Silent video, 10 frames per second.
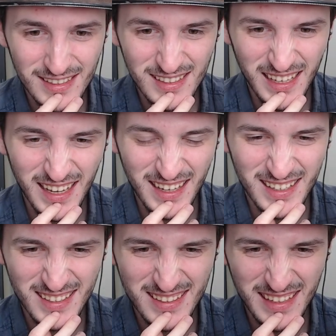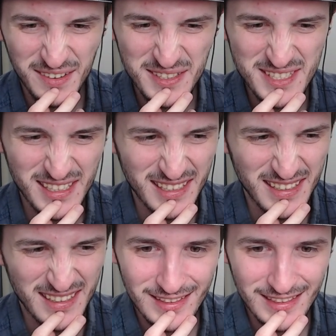Yeah, that was
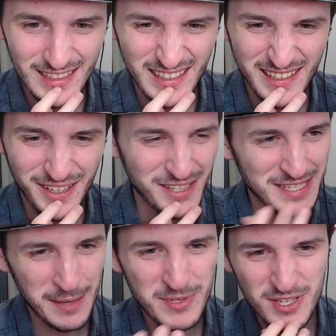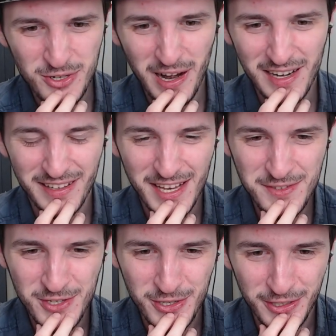clearly not the same as the trailer, that's
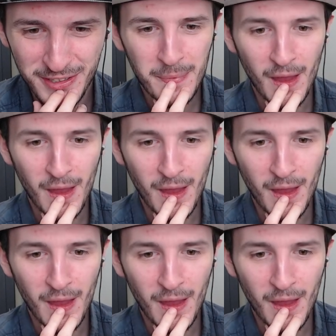for sure.